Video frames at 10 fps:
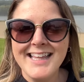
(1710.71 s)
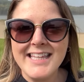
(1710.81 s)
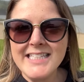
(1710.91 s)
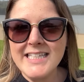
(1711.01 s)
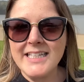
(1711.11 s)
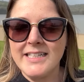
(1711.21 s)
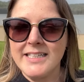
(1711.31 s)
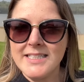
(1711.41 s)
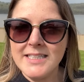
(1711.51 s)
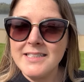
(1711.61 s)
this
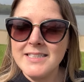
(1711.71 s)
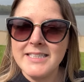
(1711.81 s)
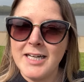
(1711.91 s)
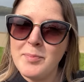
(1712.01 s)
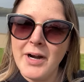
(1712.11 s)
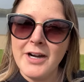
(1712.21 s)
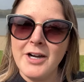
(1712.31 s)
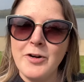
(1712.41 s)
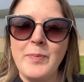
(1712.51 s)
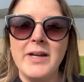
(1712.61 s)
is Dillon State
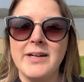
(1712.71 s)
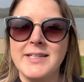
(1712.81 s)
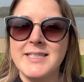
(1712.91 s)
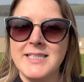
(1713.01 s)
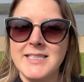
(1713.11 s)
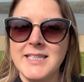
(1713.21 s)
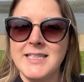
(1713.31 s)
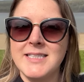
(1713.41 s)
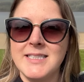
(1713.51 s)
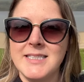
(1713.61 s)
Park because this
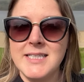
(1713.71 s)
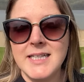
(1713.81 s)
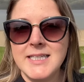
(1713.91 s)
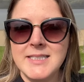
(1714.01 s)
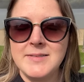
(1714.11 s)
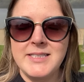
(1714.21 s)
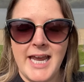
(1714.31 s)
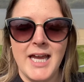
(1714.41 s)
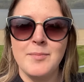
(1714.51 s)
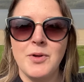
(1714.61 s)
is the Dillon
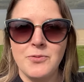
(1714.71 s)
Dam